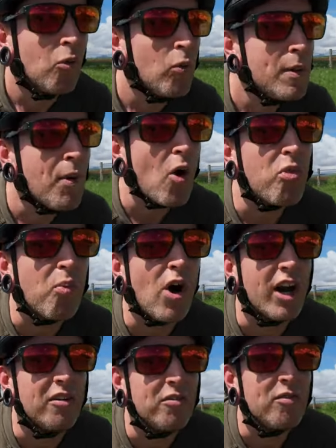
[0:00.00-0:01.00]
We both
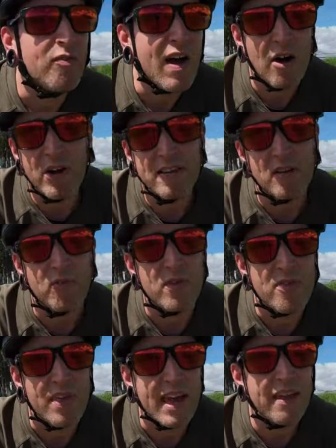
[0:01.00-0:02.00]
want very
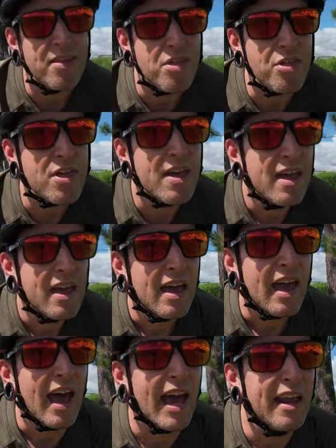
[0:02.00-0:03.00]
different things,
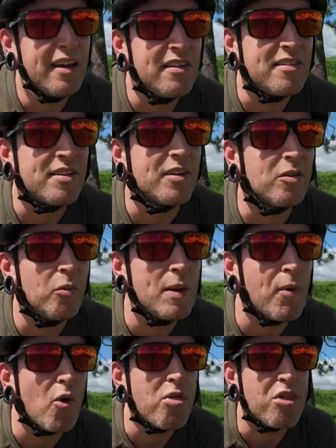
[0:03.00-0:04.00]
and we
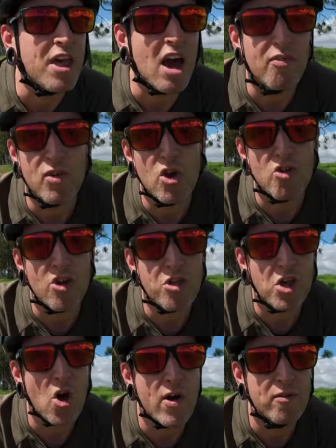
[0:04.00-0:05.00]
both see our
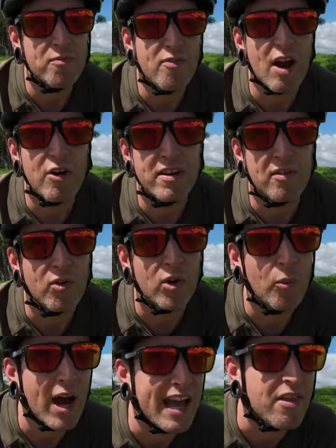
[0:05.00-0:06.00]
futures going very
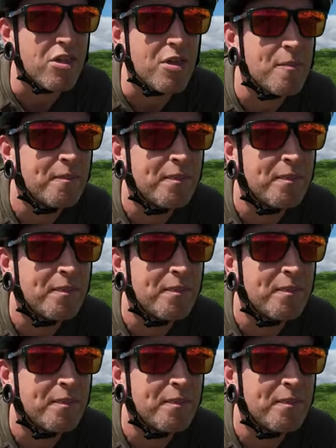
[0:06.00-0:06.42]
different ways.